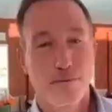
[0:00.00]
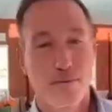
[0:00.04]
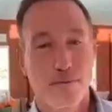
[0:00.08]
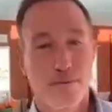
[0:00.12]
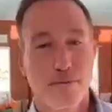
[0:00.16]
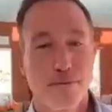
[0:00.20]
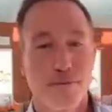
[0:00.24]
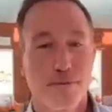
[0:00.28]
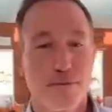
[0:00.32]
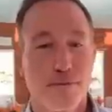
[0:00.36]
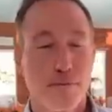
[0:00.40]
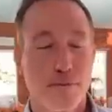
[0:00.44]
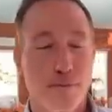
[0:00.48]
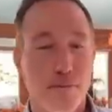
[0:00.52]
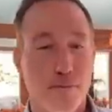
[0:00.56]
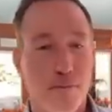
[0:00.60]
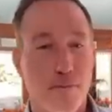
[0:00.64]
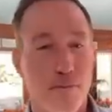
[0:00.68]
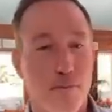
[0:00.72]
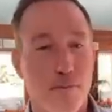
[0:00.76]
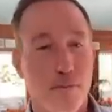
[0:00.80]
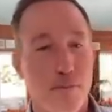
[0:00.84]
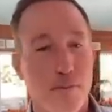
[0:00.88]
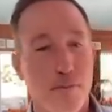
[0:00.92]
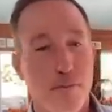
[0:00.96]

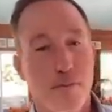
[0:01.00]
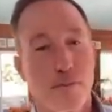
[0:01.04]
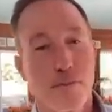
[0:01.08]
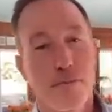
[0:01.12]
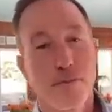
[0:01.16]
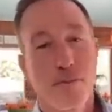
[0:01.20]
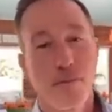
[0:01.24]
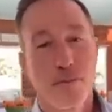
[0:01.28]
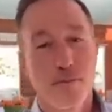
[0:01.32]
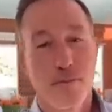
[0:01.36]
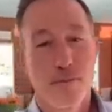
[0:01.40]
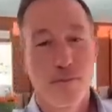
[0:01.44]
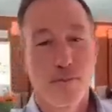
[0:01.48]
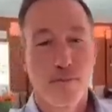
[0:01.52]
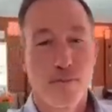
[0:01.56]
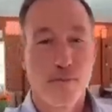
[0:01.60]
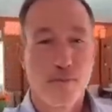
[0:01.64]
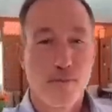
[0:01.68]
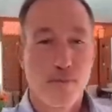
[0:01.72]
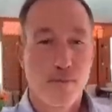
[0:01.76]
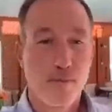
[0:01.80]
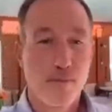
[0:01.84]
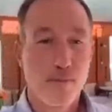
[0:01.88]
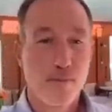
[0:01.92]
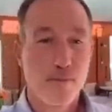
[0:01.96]

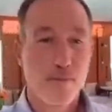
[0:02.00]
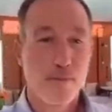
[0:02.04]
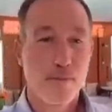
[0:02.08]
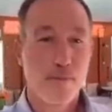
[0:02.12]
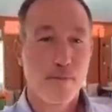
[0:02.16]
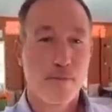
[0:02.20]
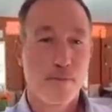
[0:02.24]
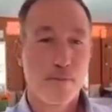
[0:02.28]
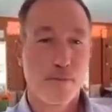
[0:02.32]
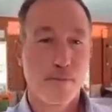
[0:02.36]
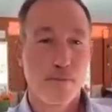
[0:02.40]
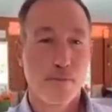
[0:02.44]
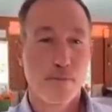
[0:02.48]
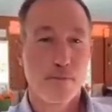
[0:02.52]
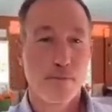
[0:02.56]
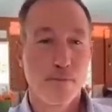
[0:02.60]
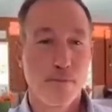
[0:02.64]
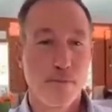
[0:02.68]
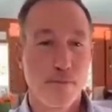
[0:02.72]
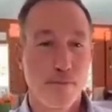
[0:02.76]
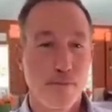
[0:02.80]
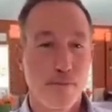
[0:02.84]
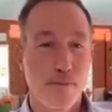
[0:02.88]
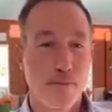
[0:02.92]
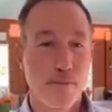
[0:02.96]

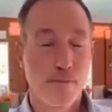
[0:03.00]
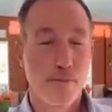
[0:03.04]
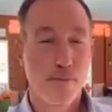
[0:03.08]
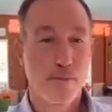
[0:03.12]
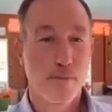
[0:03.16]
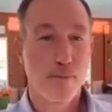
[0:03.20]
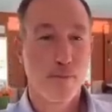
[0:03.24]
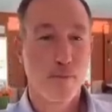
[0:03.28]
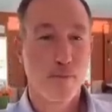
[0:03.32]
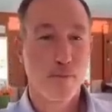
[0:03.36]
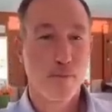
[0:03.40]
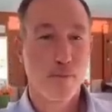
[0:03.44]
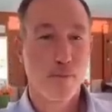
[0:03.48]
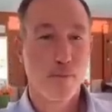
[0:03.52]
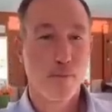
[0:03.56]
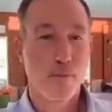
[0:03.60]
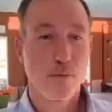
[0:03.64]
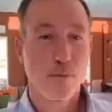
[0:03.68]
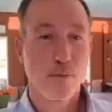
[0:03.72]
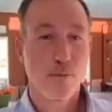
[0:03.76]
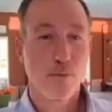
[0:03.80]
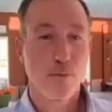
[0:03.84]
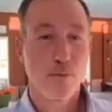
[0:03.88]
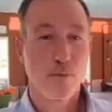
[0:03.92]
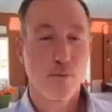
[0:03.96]

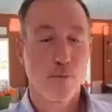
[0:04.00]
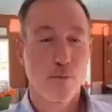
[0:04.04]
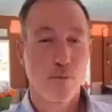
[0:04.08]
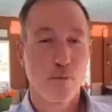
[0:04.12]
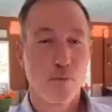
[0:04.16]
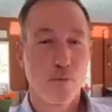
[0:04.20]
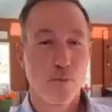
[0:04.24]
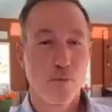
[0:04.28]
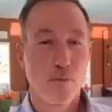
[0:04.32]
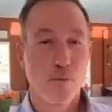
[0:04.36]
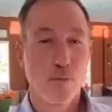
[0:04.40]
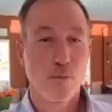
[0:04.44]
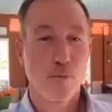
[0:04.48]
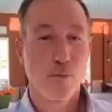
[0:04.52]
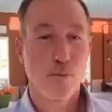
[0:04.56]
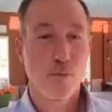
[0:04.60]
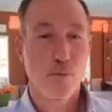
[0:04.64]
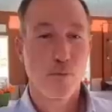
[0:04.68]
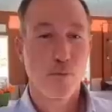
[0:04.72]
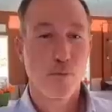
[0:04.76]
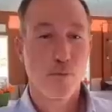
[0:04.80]
This person isn't speaking.